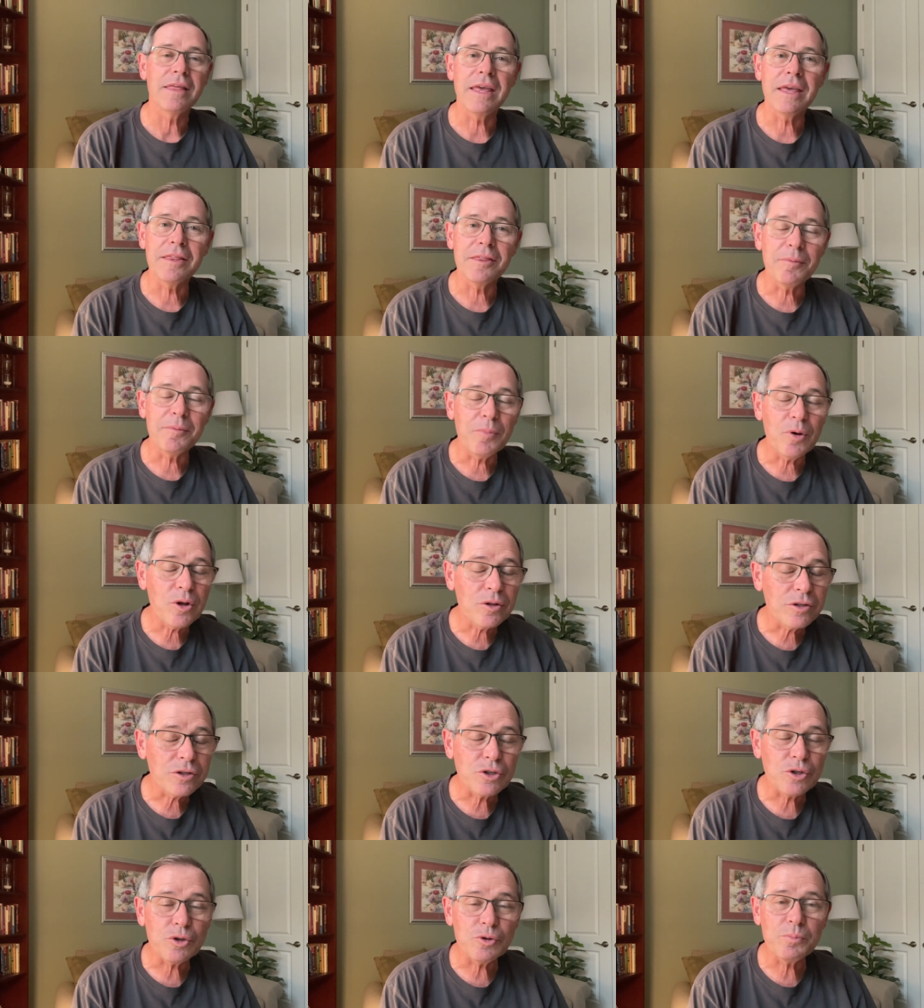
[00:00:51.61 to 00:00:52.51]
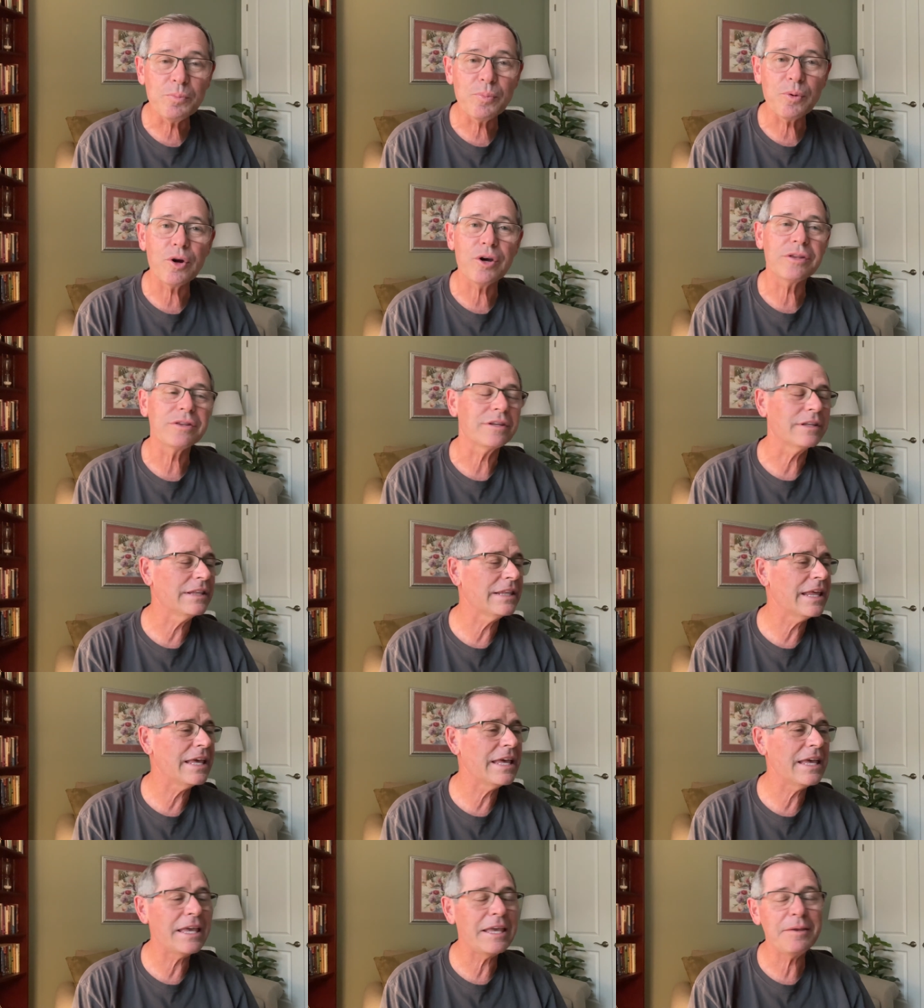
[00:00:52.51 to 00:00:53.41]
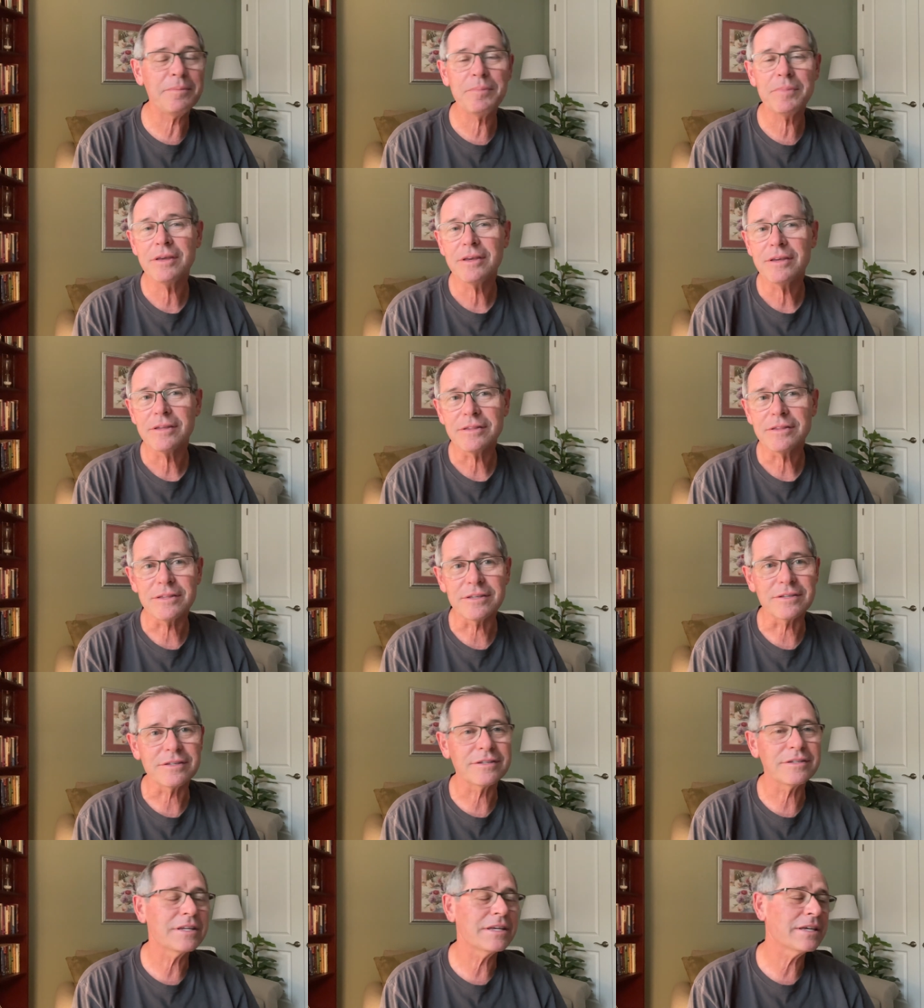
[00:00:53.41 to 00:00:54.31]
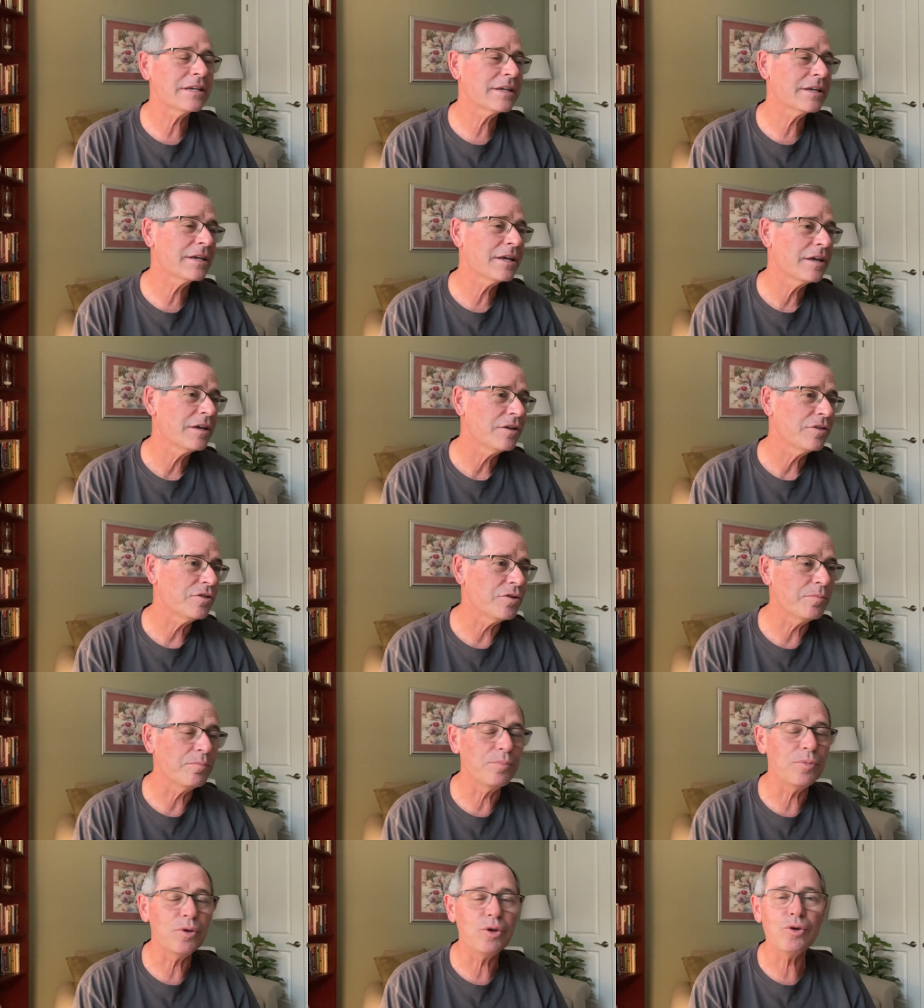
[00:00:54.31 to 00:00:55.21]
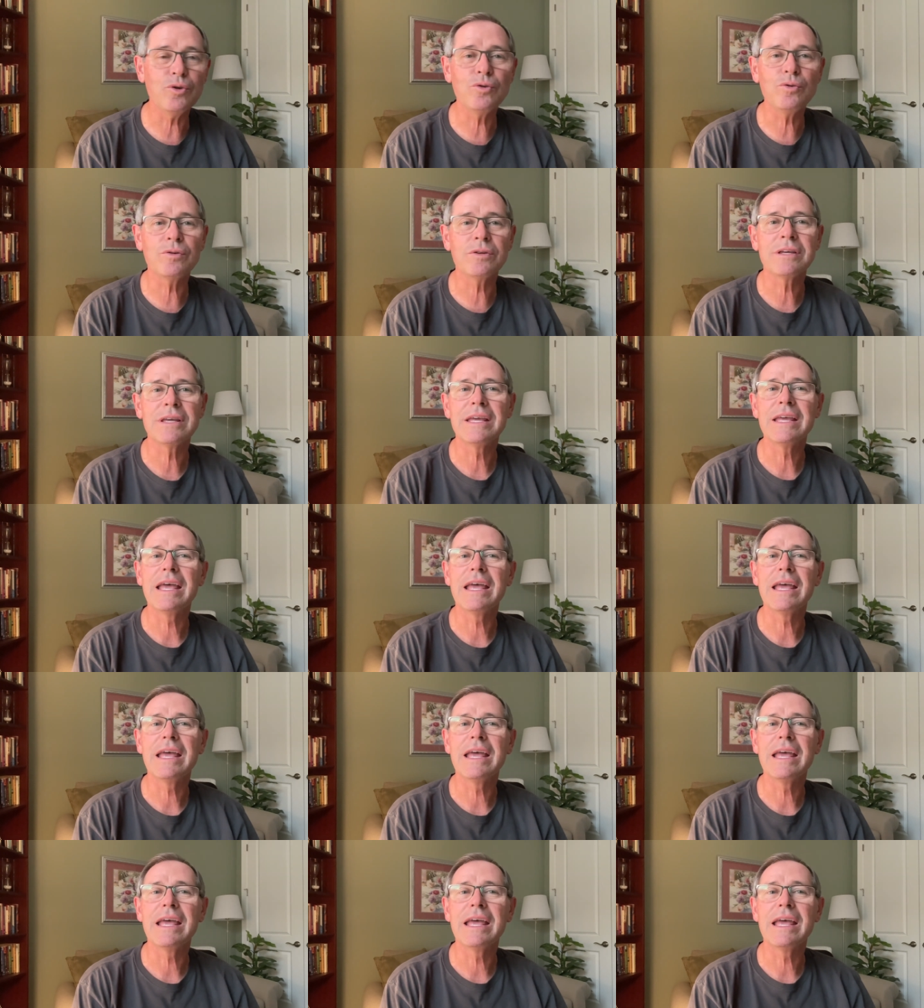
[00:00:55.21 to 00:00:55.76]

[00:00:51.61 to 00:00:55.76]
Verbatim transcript: and the multitude brought the lame, the sick, the mute,